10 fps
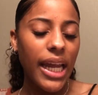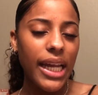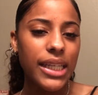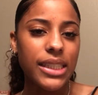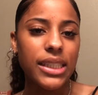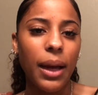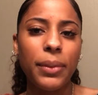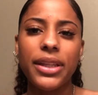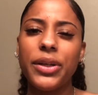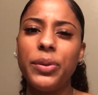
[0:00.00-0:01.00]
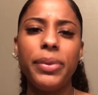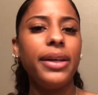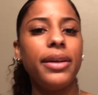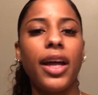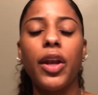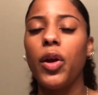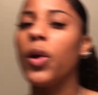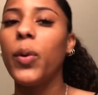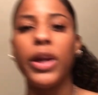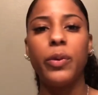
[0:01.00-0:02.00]
And I'm a little bit
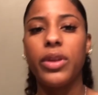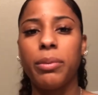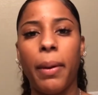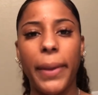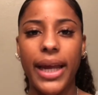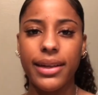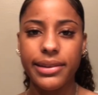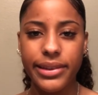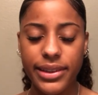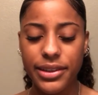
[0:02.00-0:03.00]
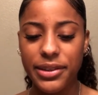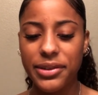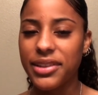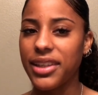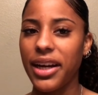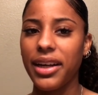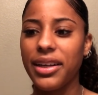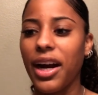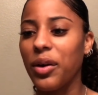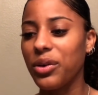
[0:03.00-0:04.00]
annoyed with my mans
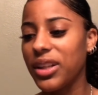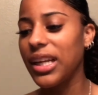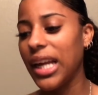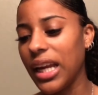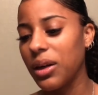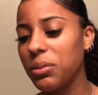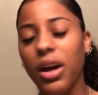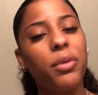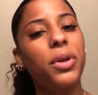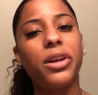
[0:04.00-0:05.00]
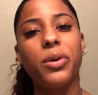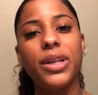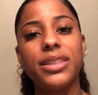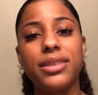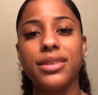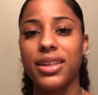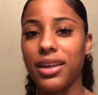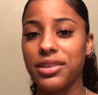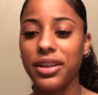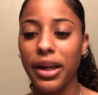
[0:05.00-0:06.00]
today. I really am. I've been annoyed since
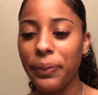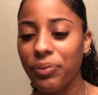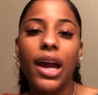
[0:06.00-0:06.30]
yesterday.